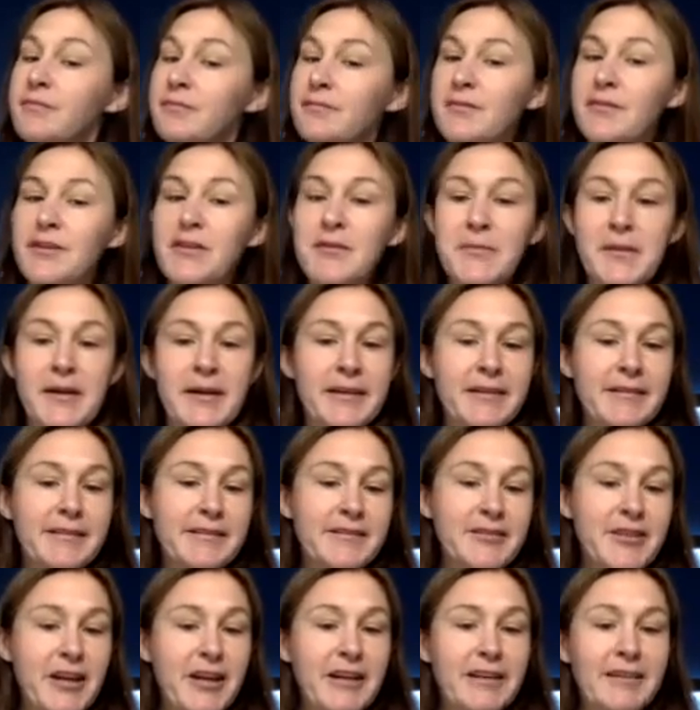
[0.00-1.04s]
You might
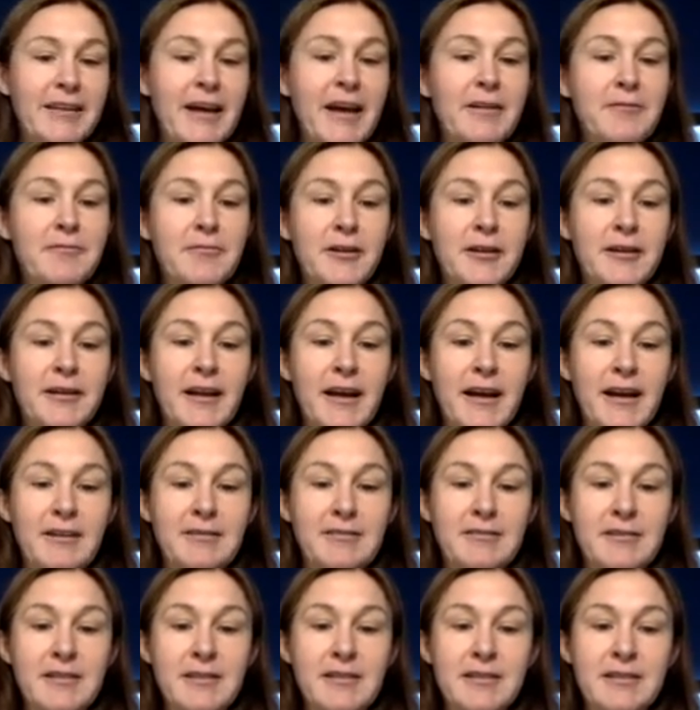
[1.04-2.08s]
check that one
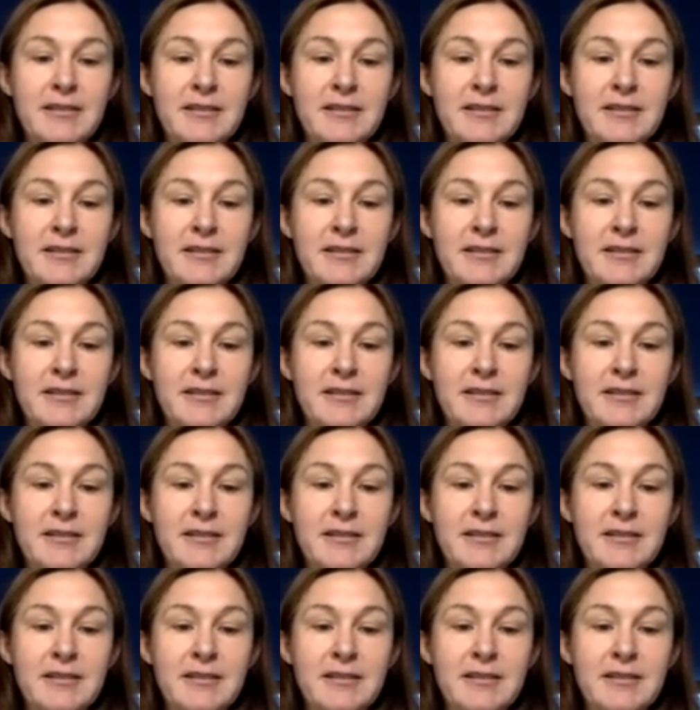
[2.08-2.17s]
out.